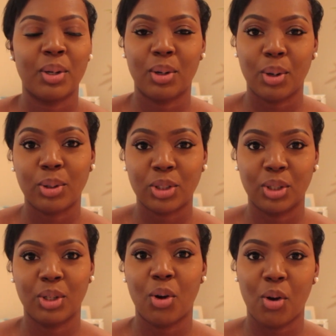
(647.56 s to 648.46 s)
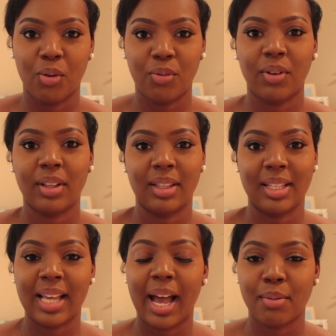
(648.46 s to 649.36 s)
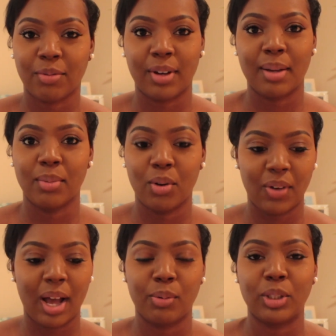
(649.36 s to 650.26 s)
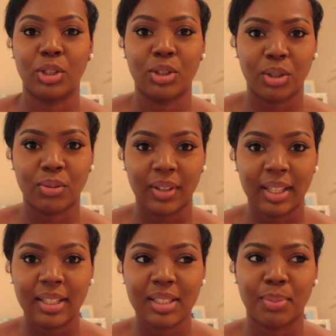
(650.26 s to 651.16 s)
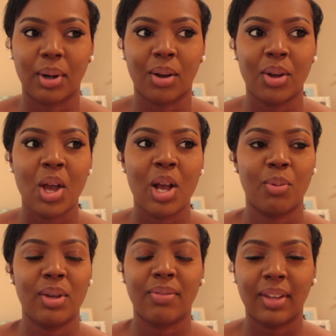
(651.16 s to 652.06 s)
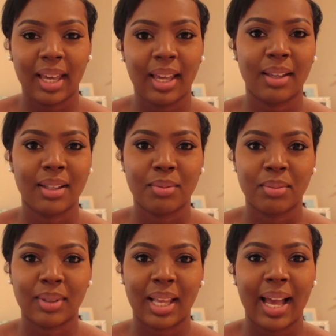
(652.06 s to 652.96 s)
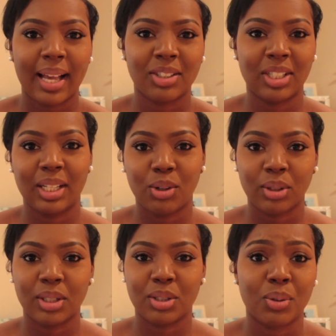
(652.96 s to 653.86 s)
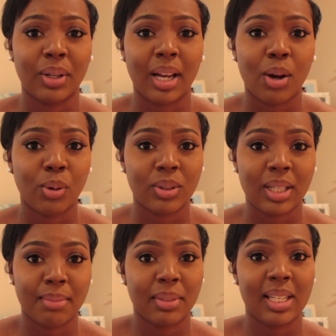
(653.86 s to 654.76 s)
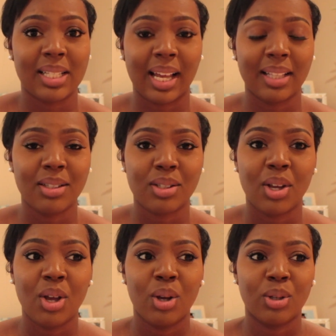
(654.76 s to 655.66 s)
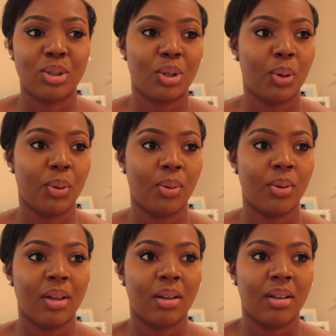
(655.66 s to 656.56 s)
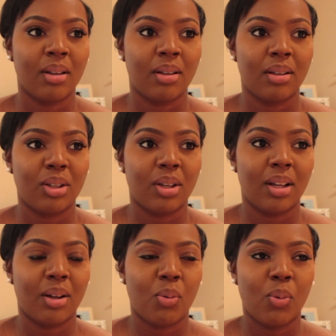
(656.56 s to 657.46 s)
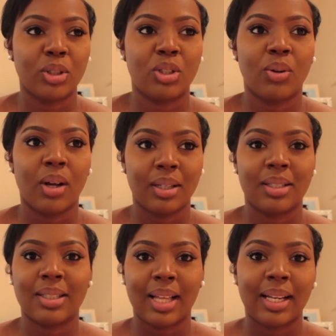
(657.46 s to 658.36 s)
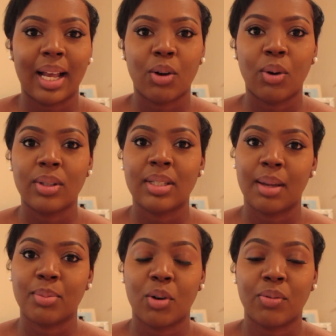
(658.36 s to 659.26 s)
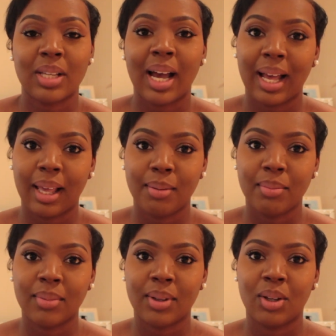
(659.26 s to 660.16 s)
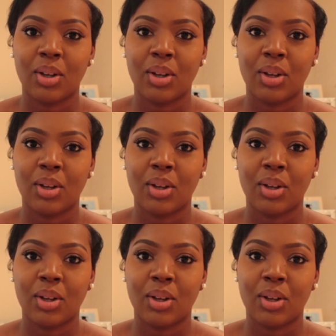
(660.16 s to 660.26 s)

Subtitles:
notion of the time frame of how we should do things, but we forget that actually God is the one that holds time in his hands. So once you understand that concept of time,